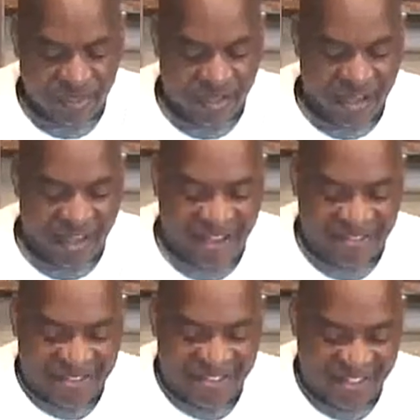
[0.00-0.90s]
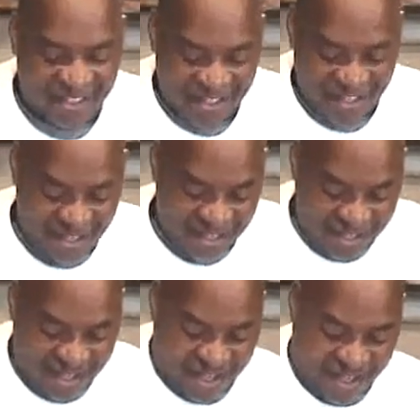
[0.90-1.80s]
Yes,
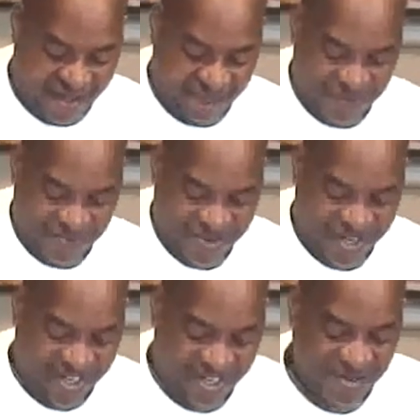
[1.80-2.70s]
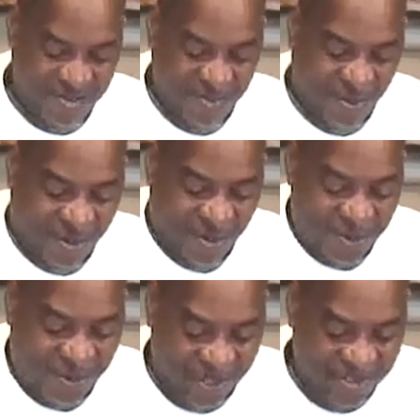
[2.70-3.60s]
I have to bring it into a ball.
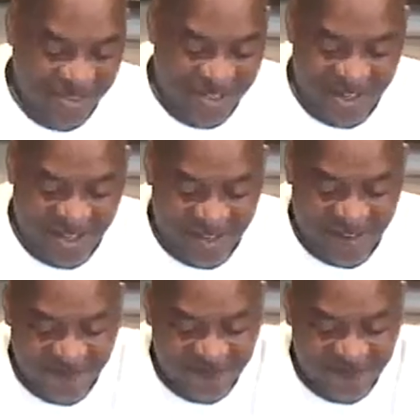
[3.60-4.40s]
Oh, I shouldn't have, um,